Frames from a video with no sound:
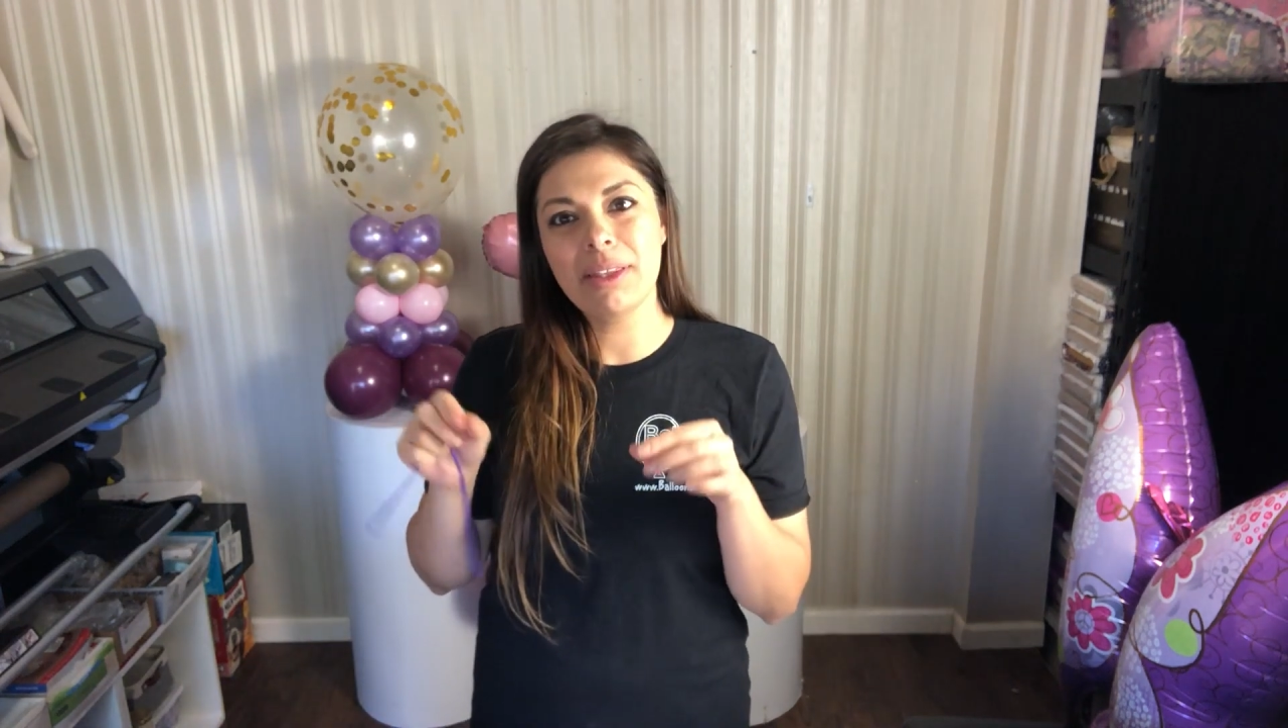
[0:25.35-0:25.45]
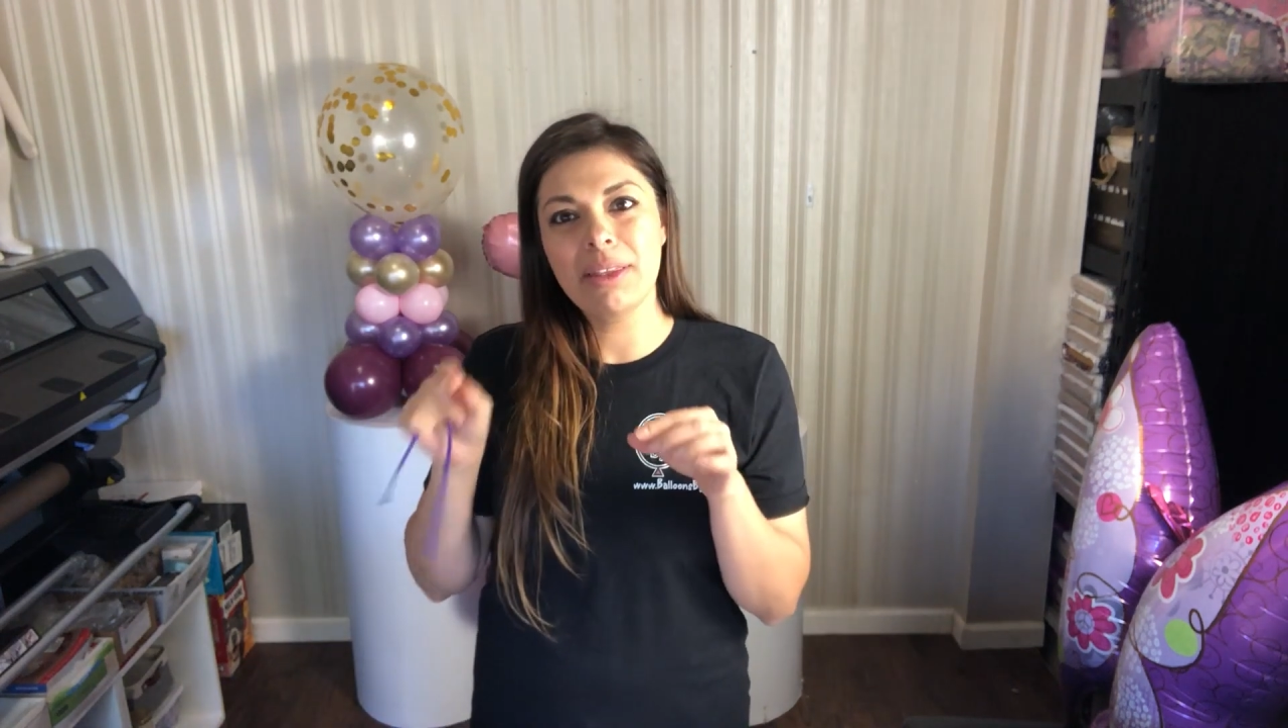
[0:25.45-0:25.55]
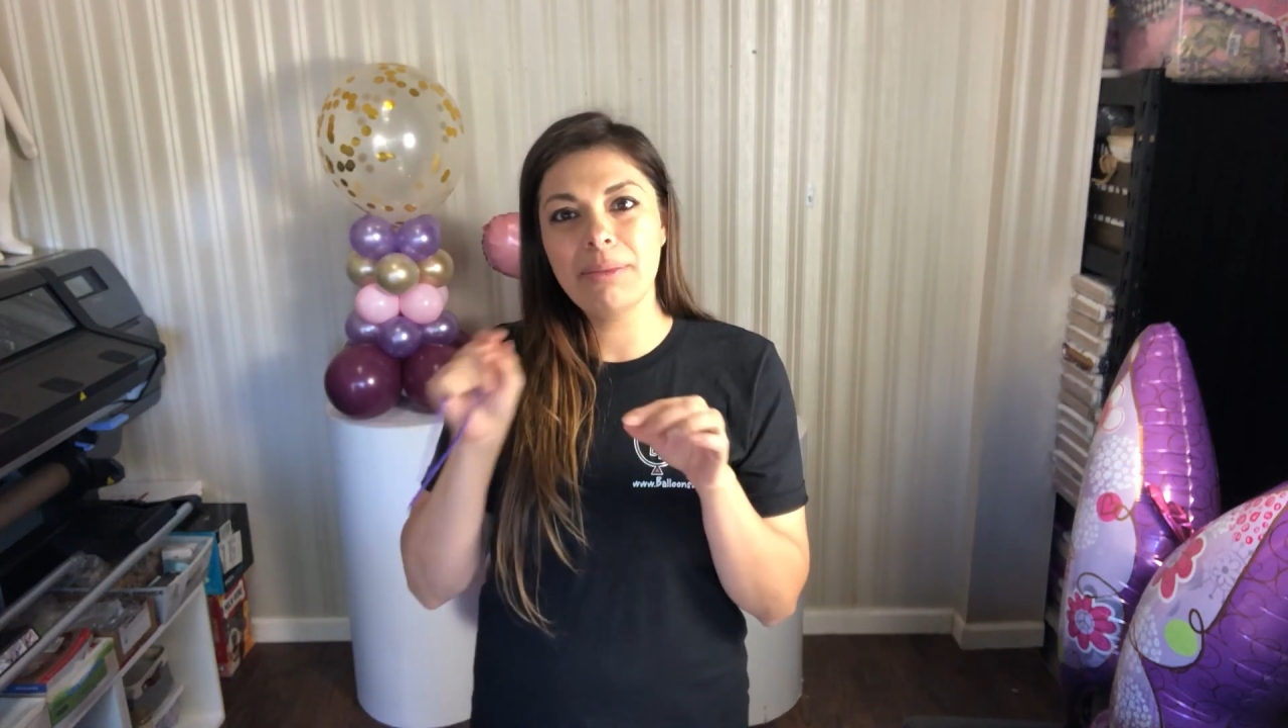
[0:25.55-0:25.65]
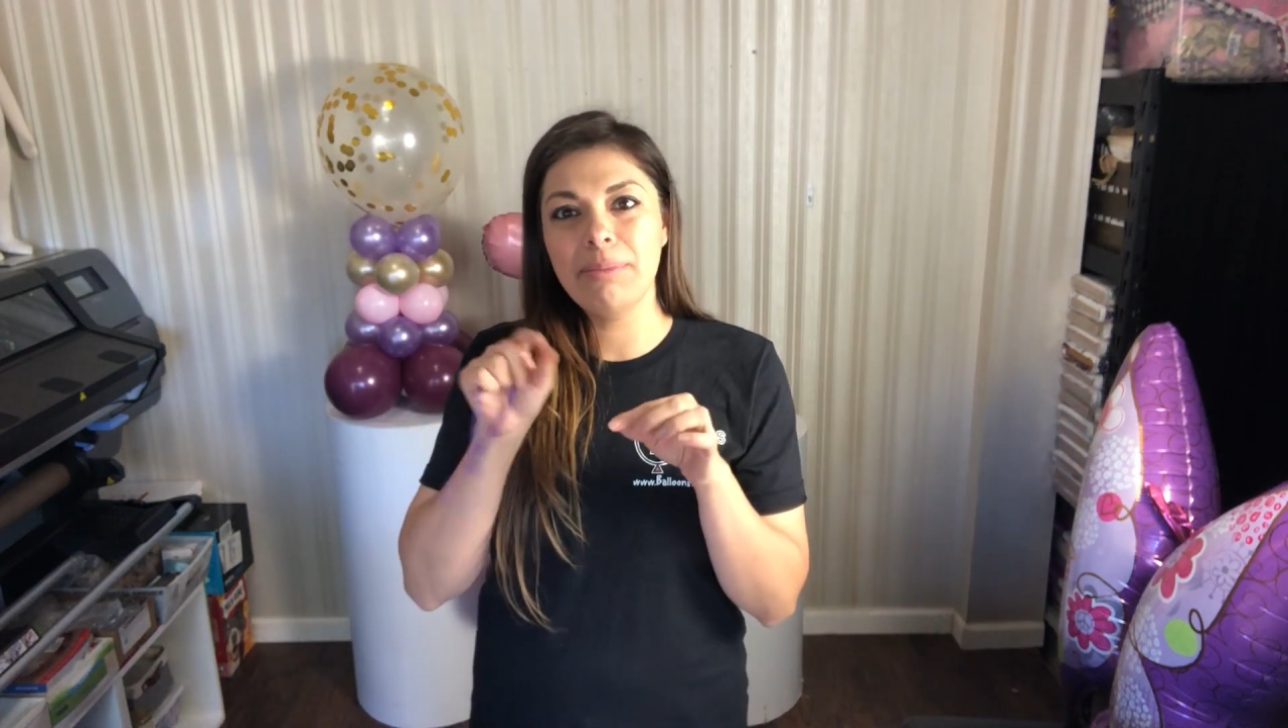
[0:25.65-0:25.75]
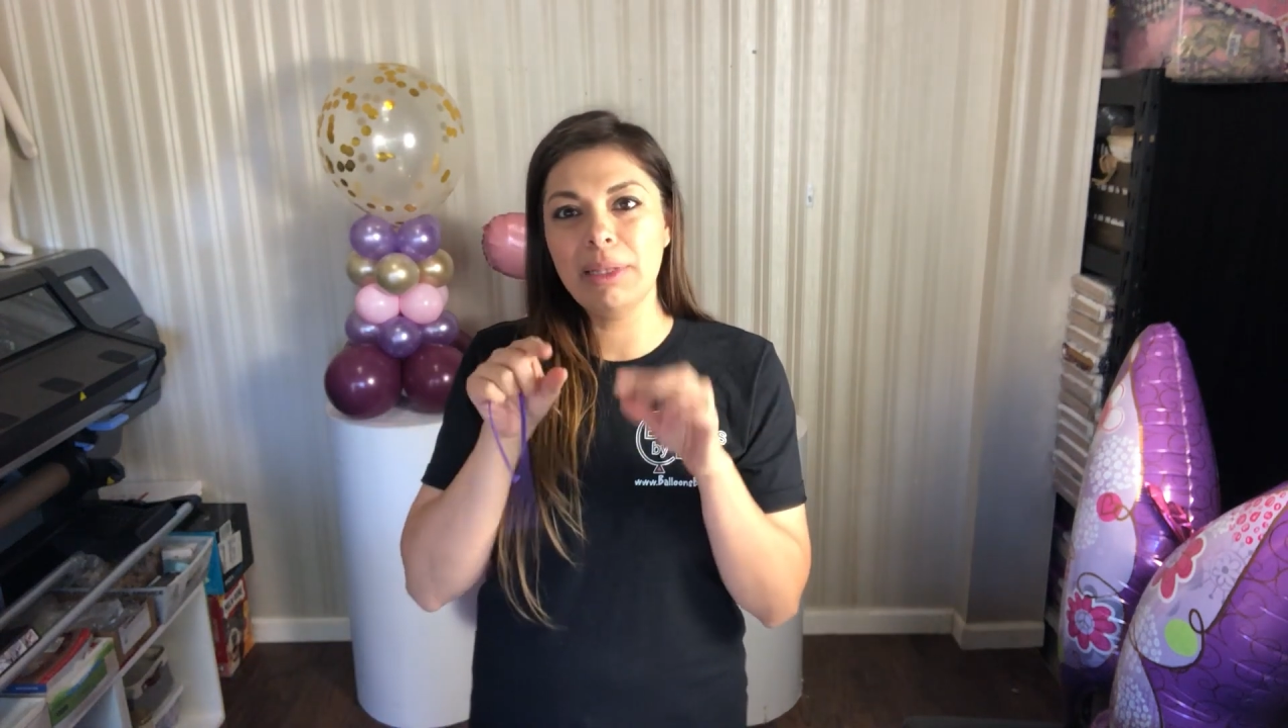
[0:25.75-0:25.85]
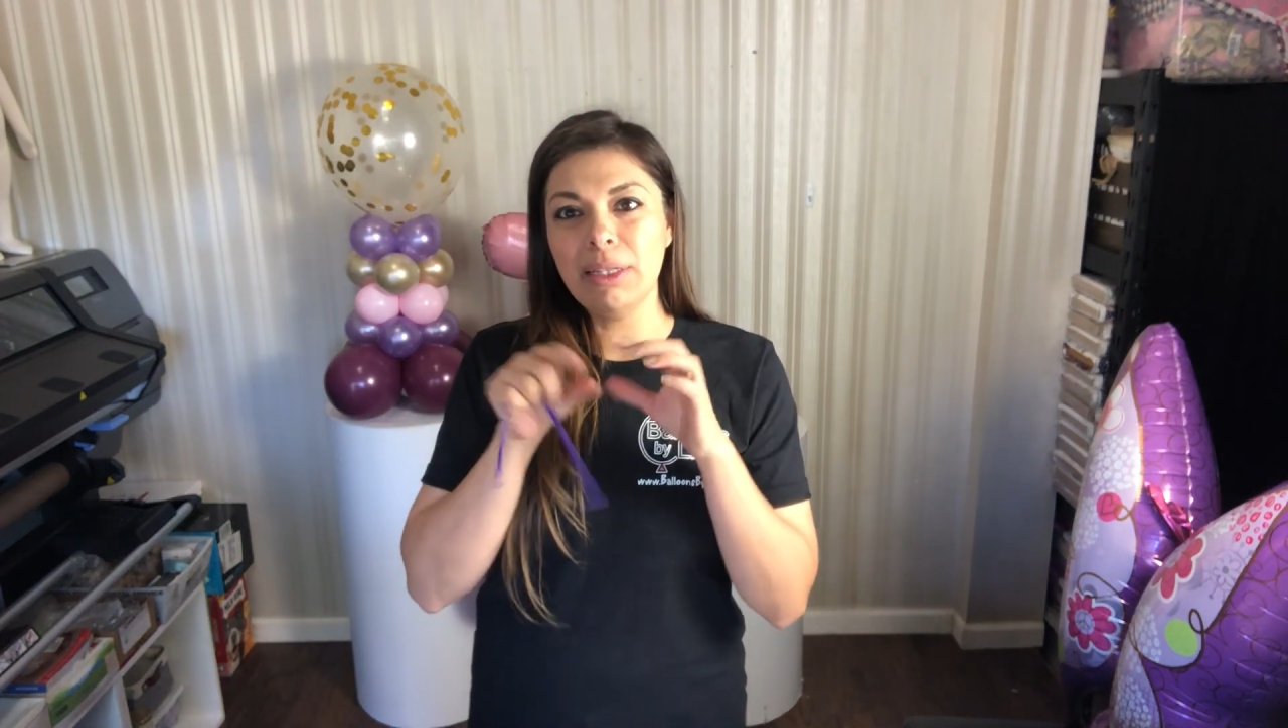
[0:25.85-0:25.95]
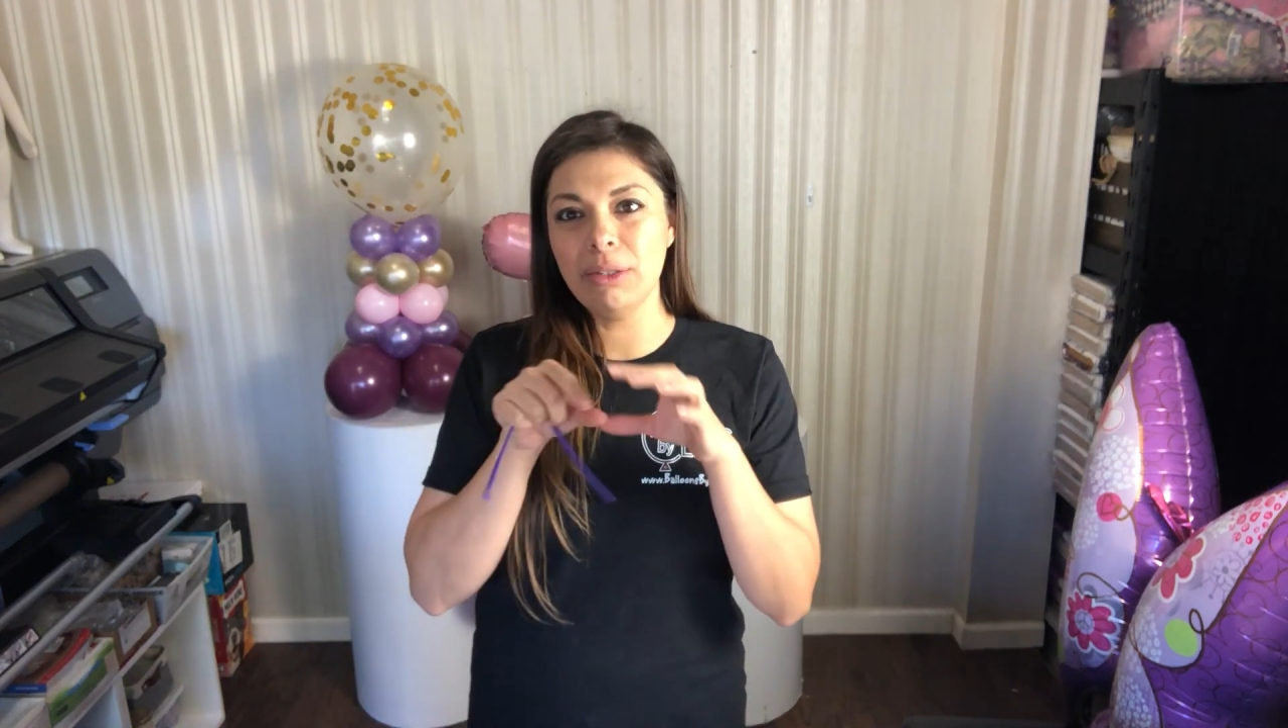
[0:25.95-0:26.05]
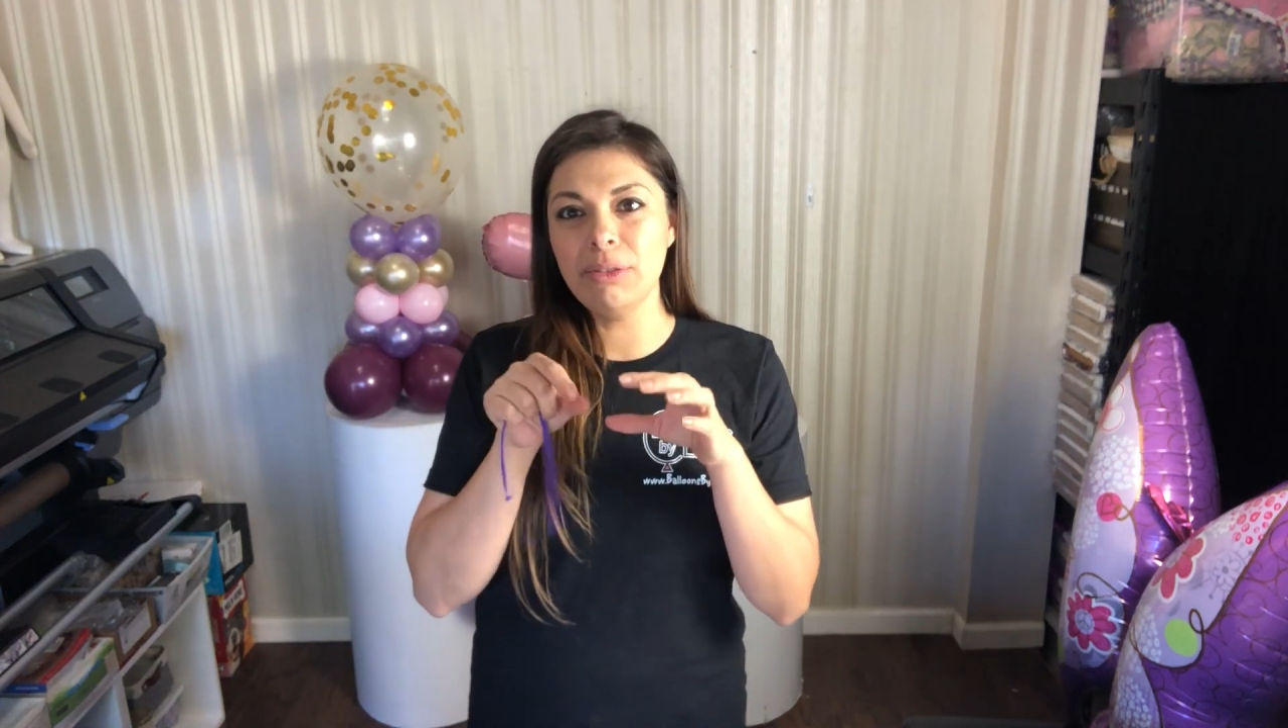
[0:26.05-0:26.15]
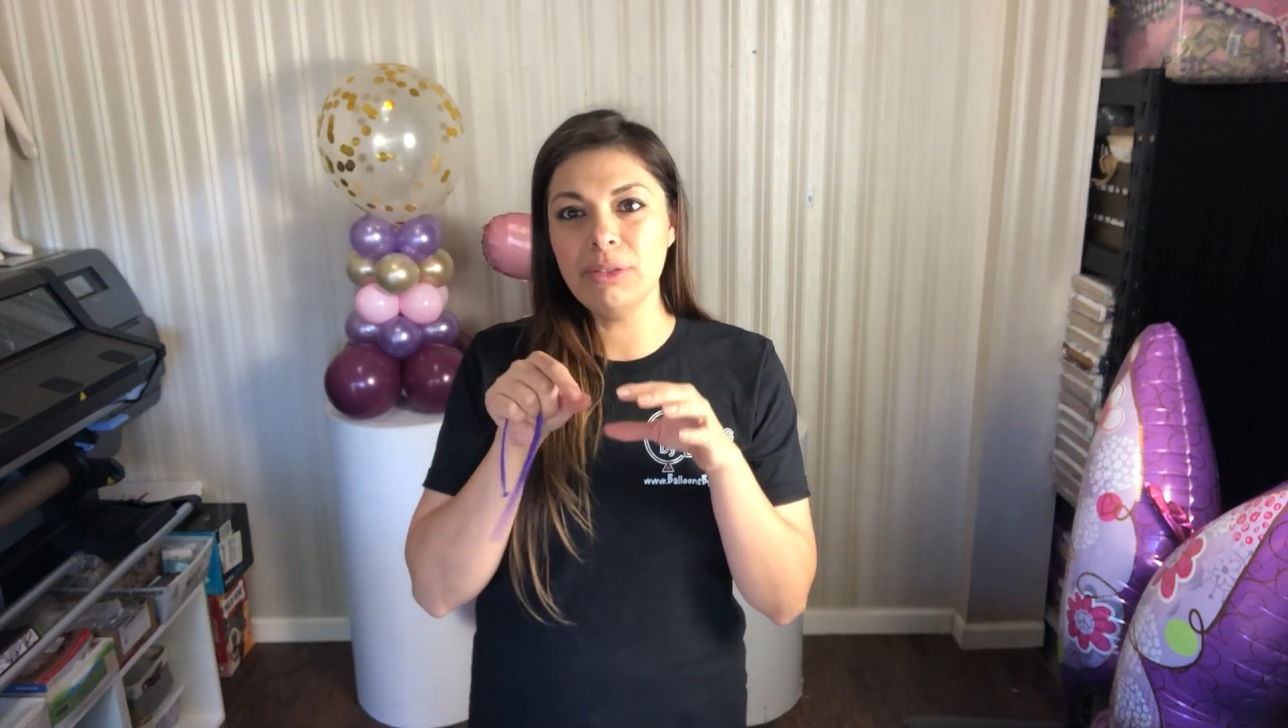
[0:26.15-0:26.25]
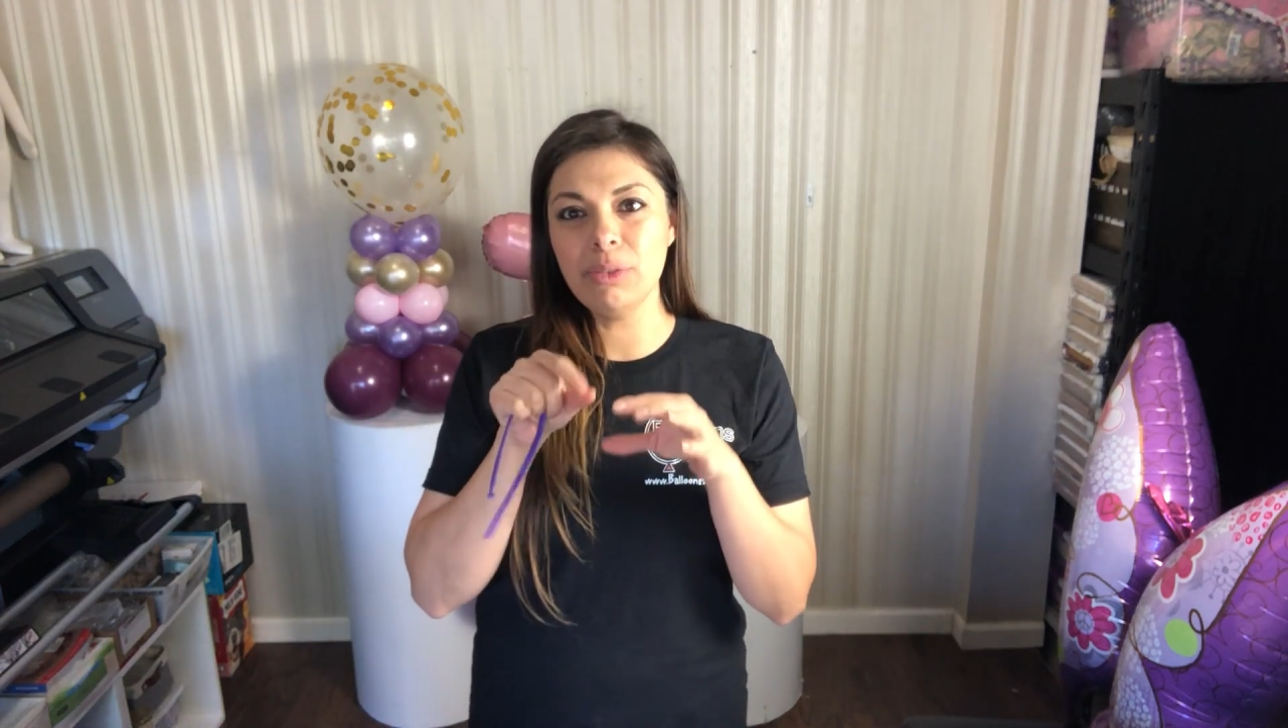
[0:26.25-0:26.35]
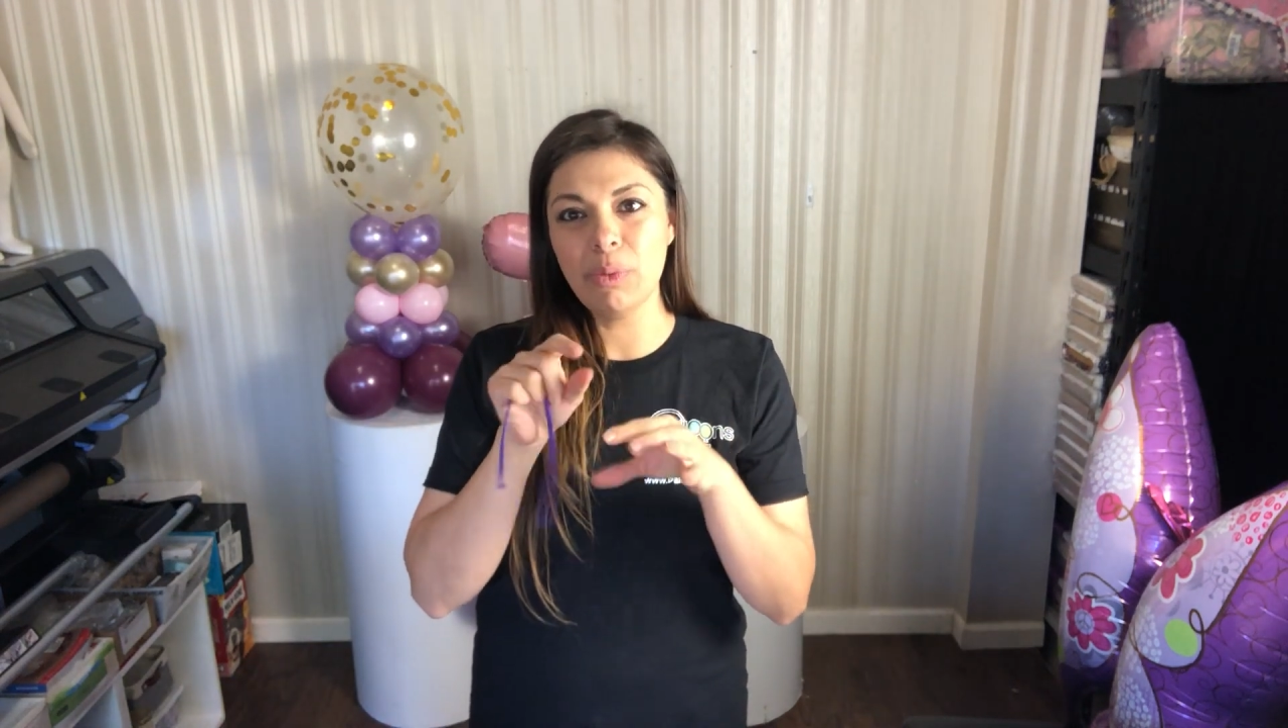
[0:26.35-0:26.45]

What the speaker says: the balloons,